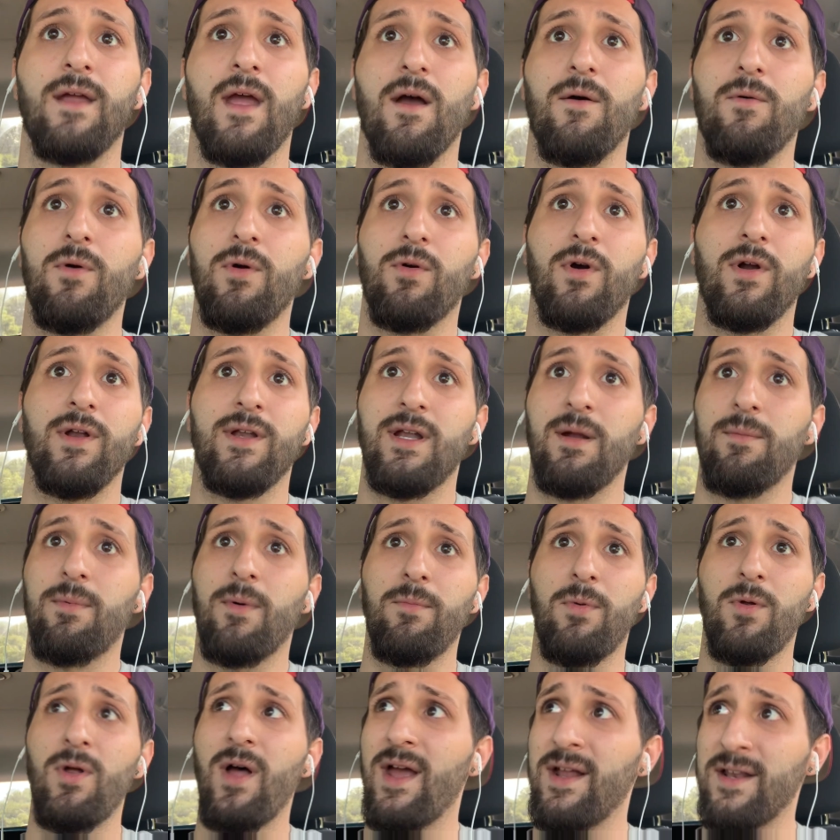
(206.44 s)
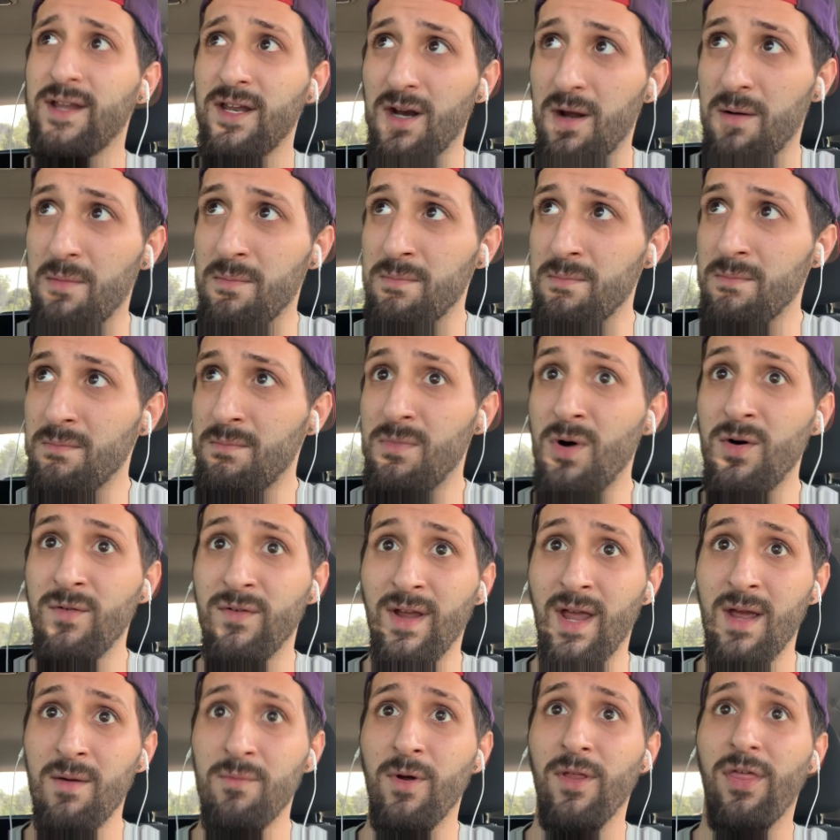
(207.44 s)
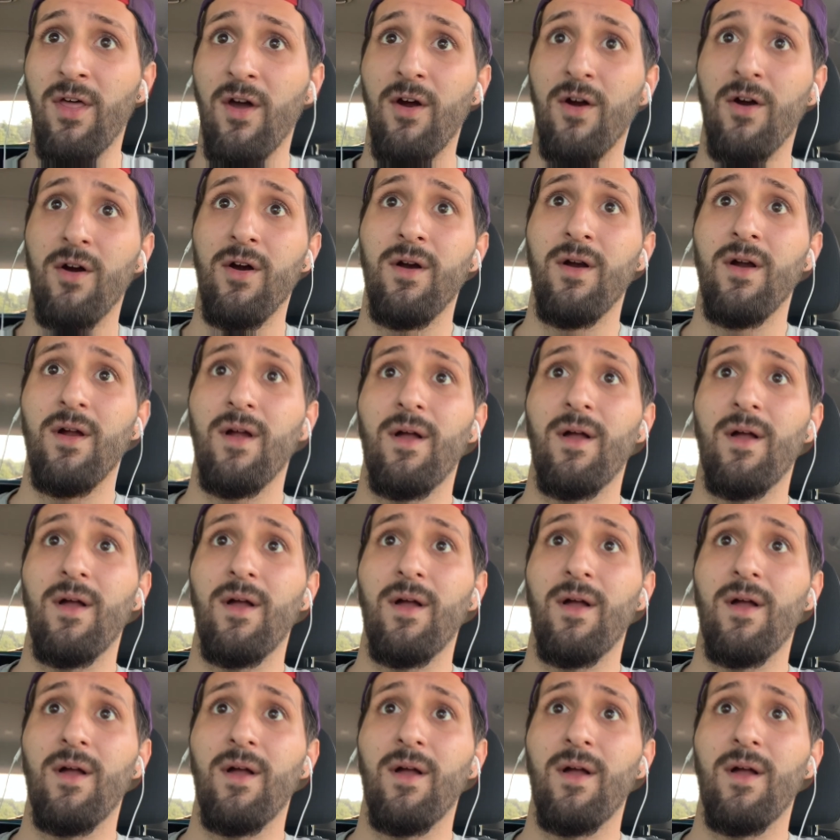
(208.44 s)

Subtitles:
We were inseparable. I ended up moving in with her.